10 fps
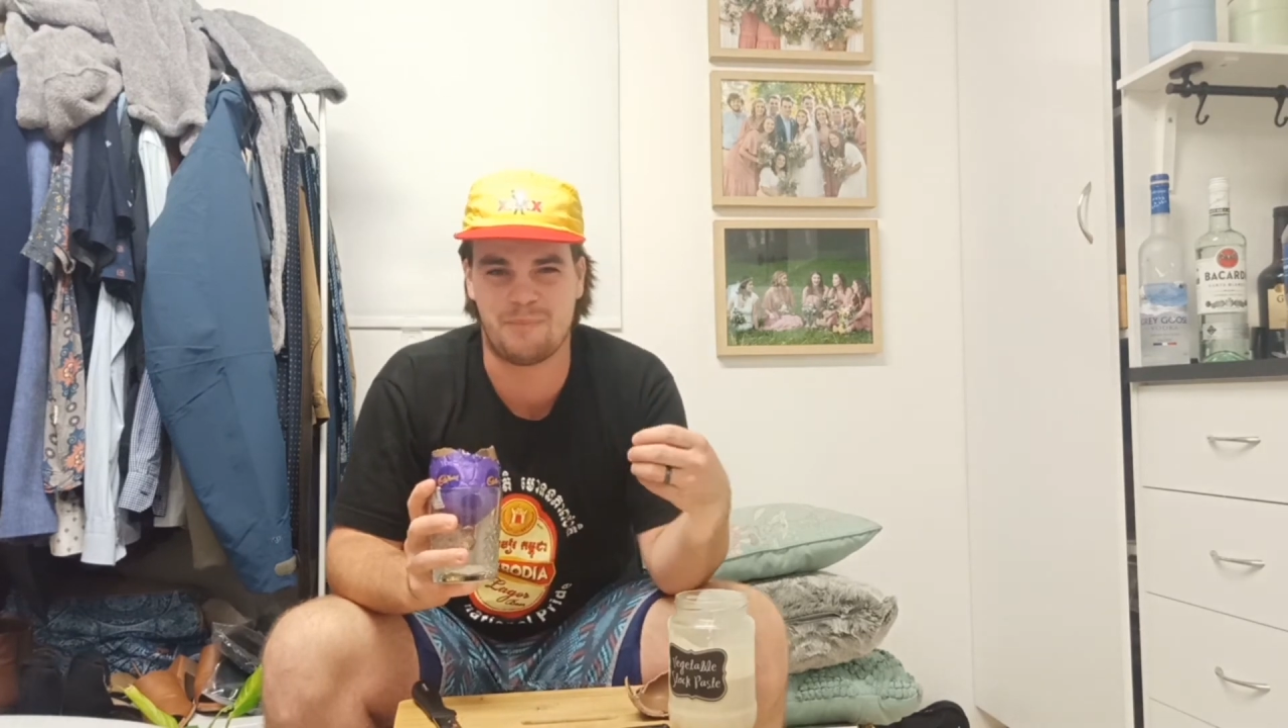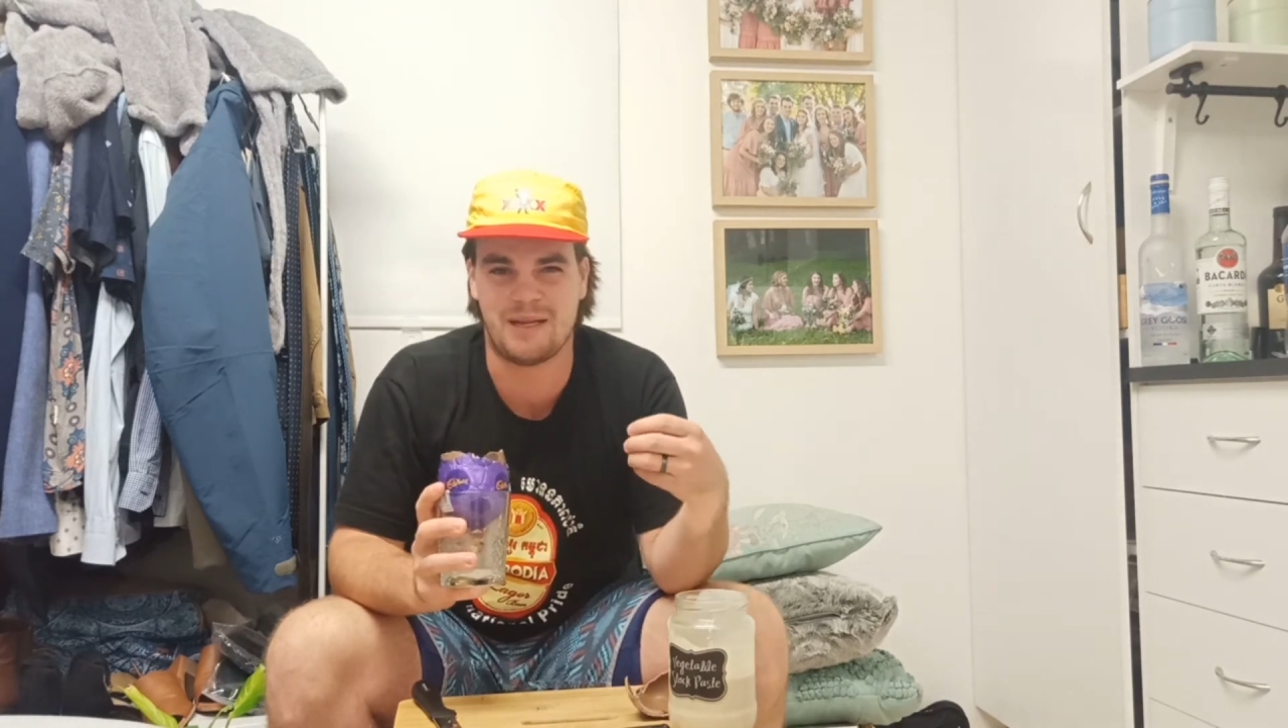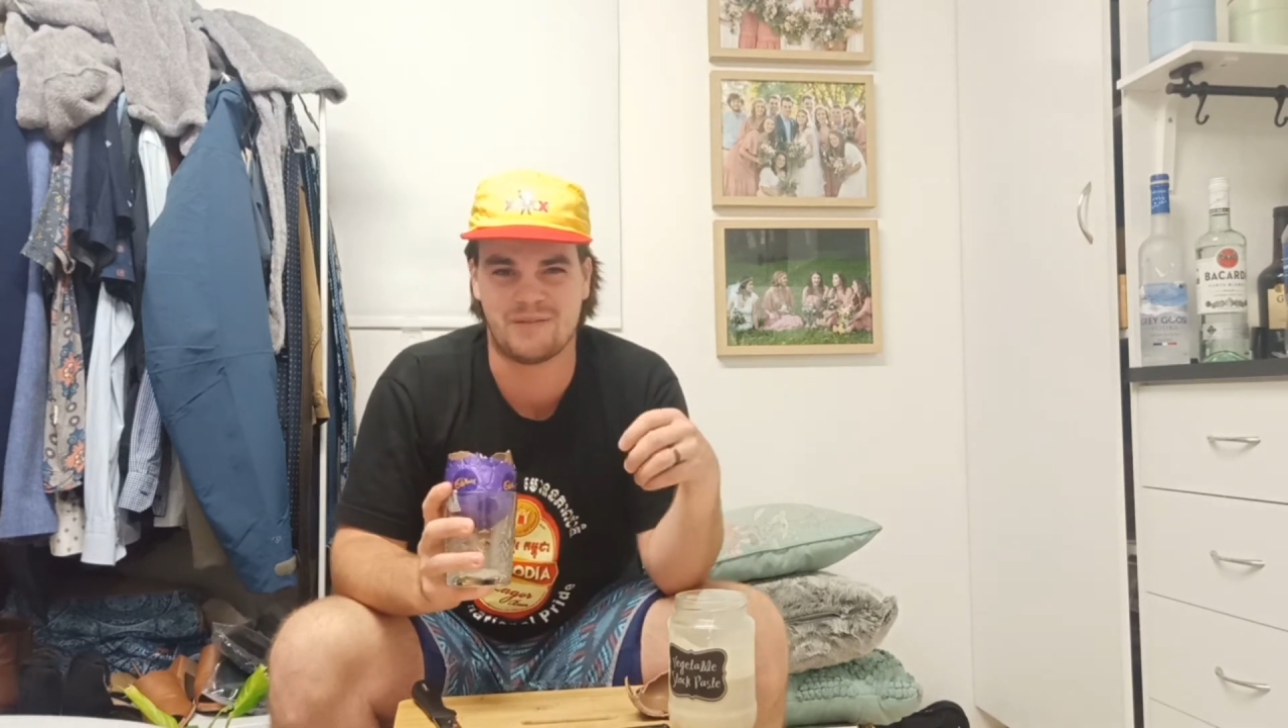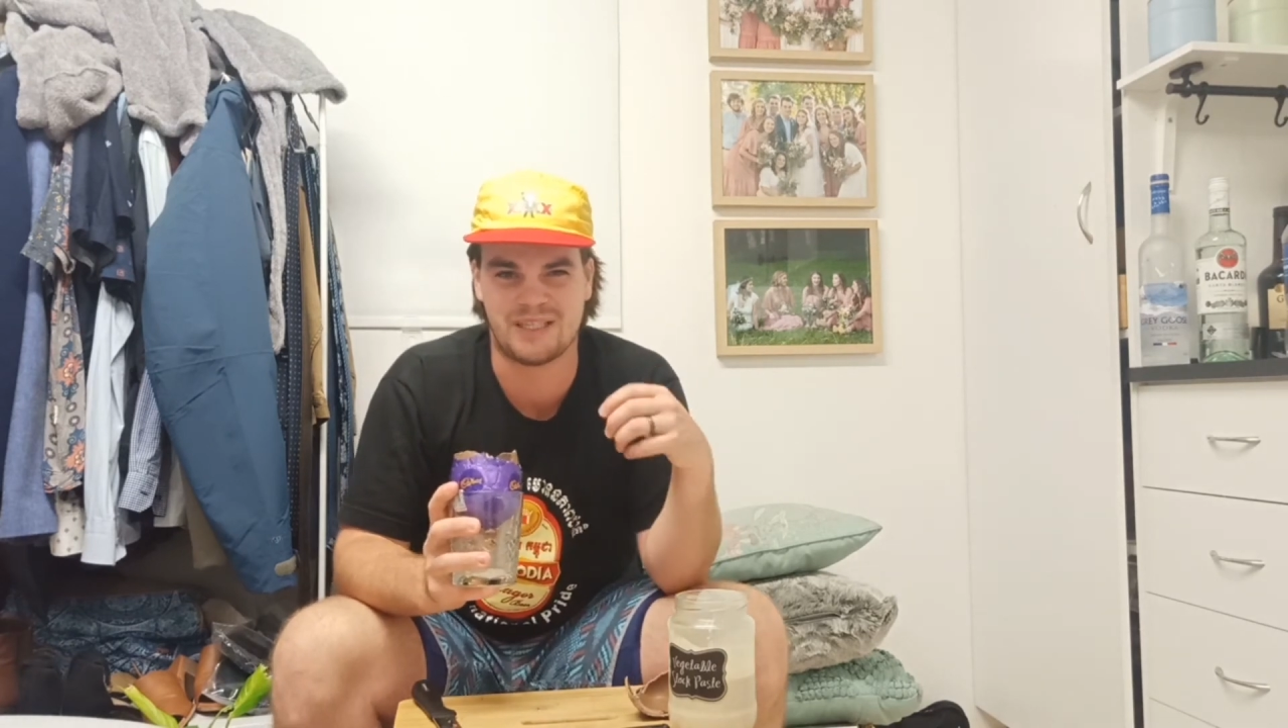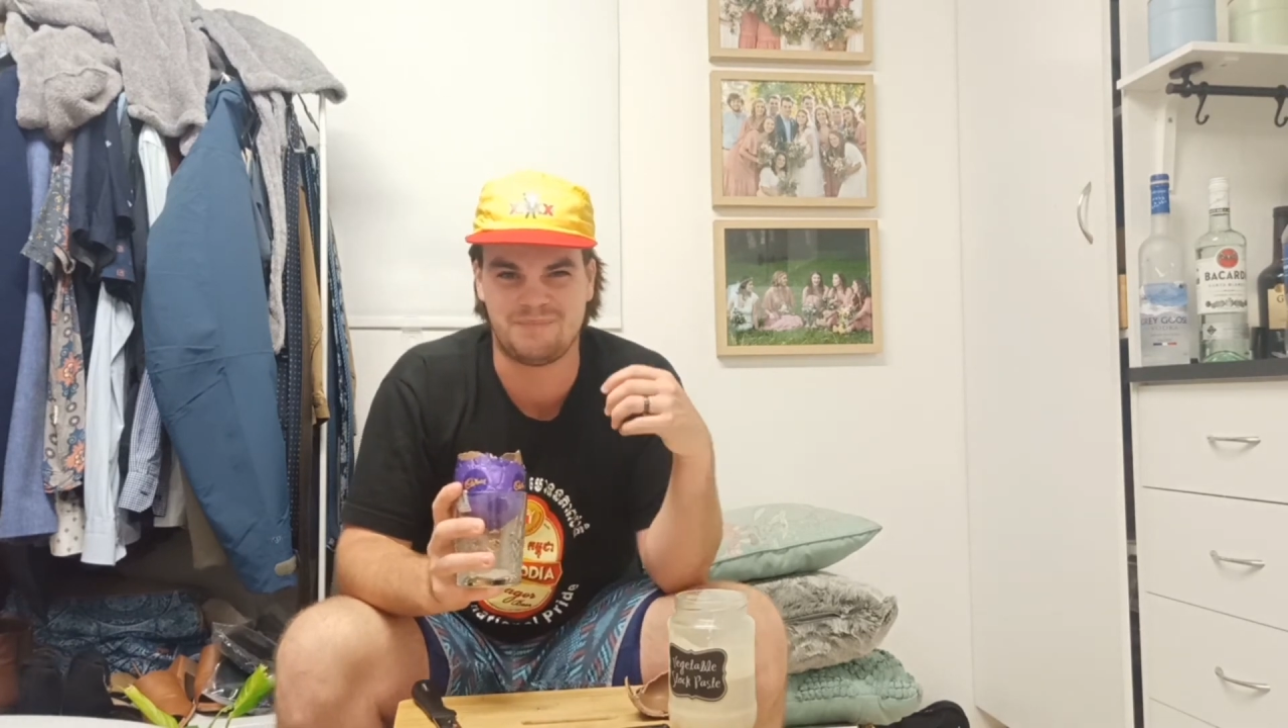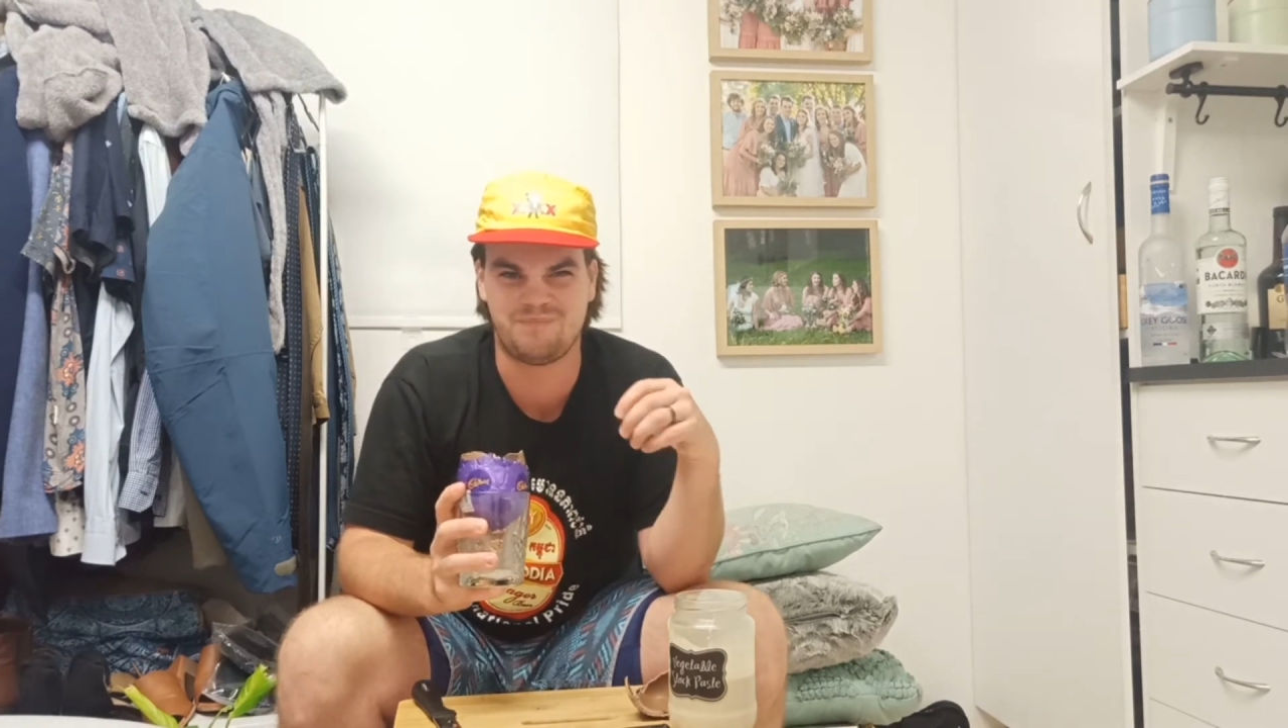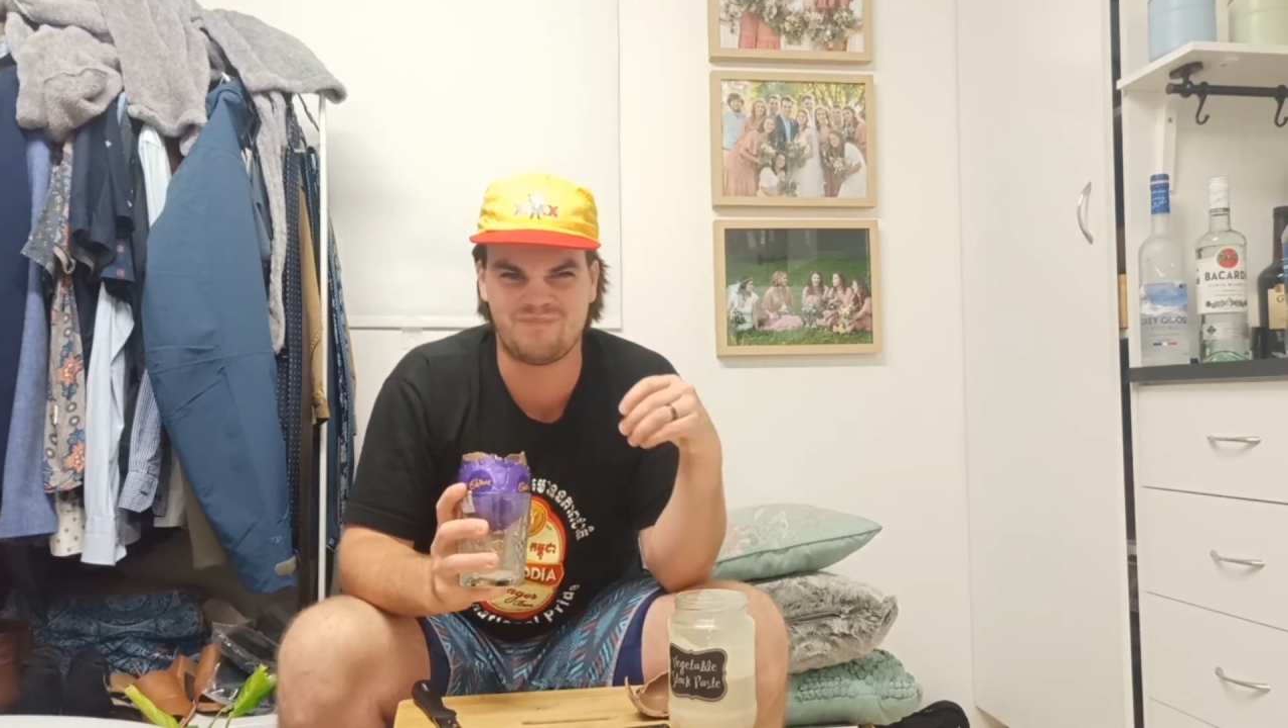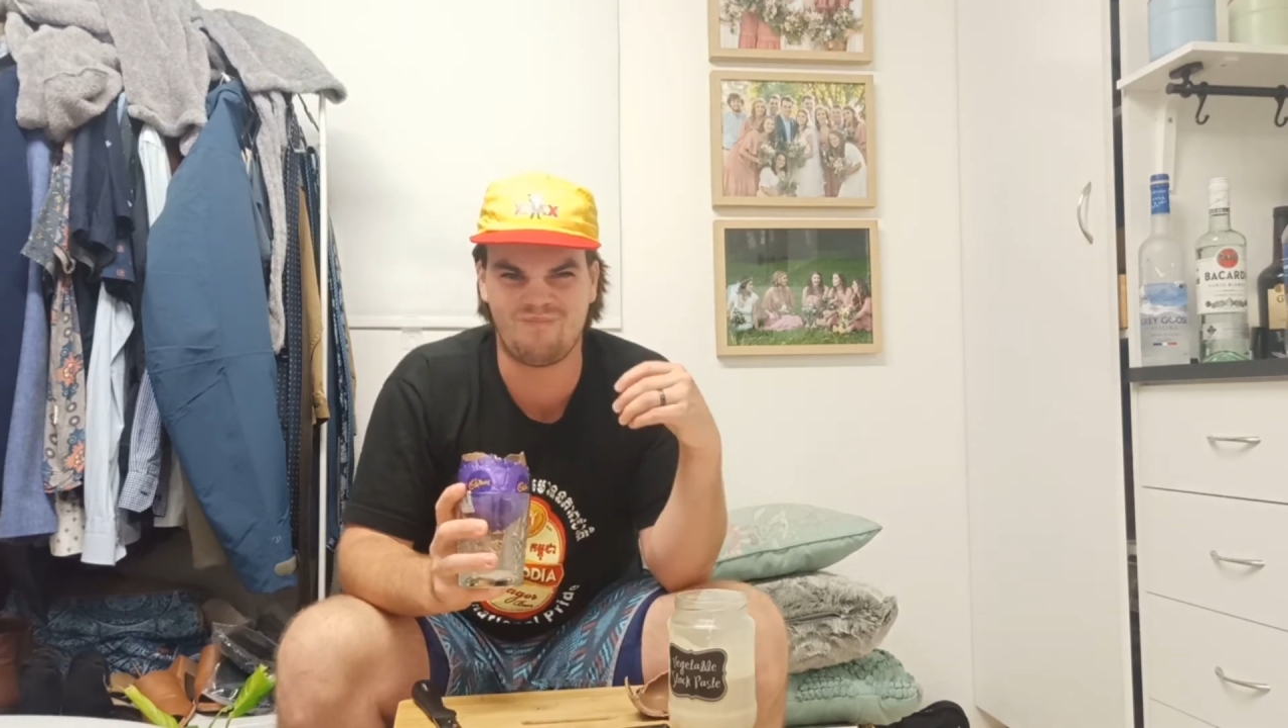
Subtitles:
bit of a